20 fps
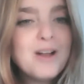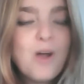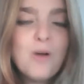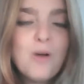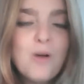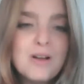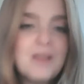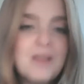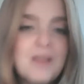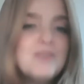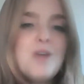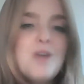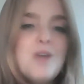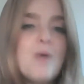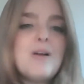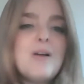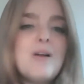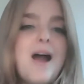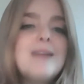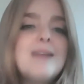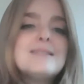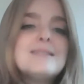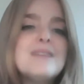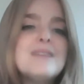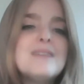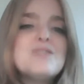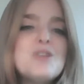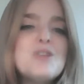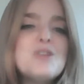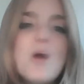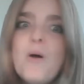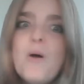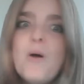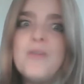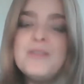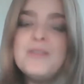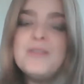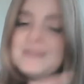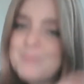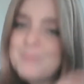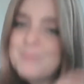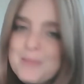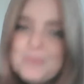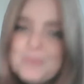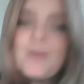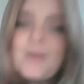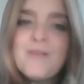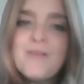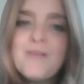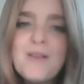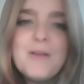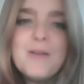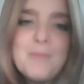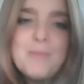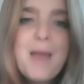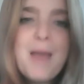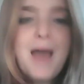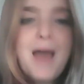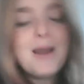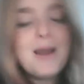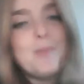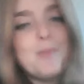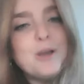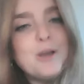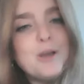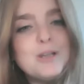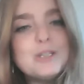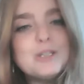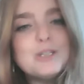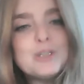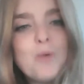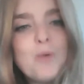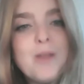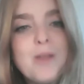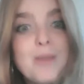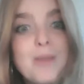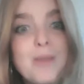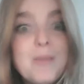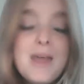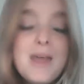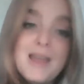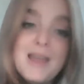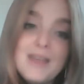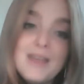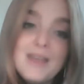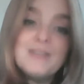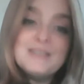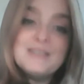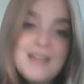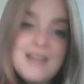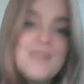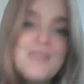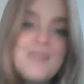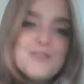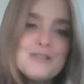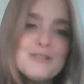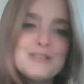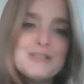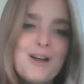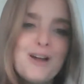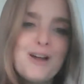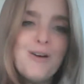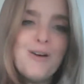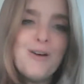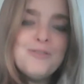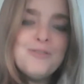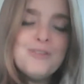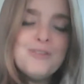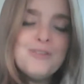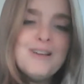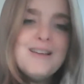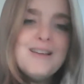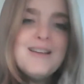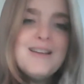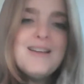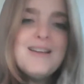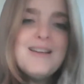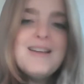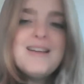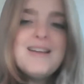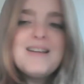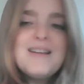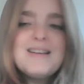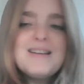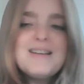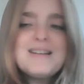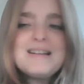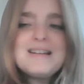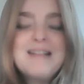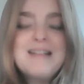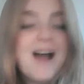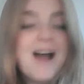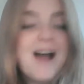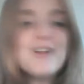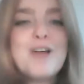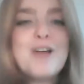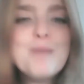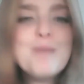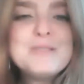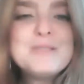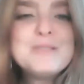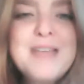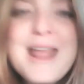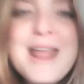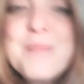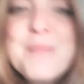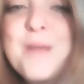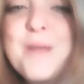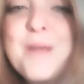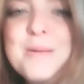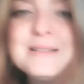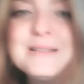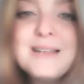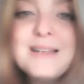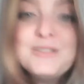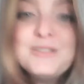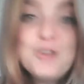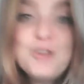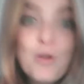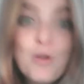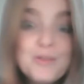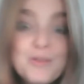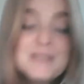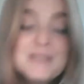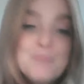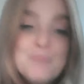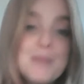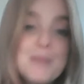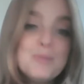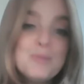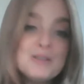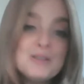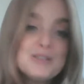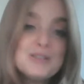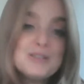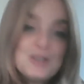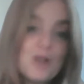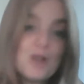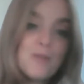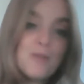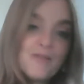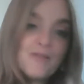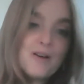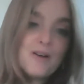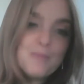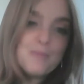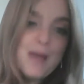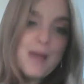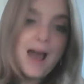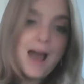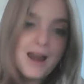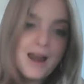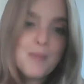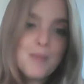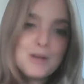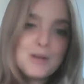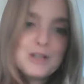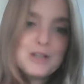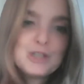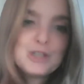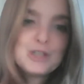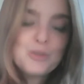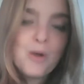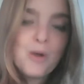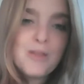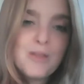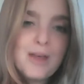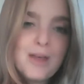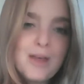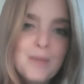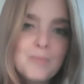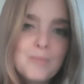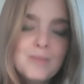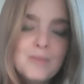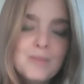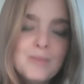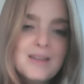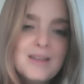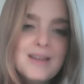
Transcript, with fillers: Go, no, God said to Noah, These people are very bad. I'm going to destroy them. Here, save yourself. God comes to Abraham and says, You know, these people in Sodom are very bad. I'm going to destroy them.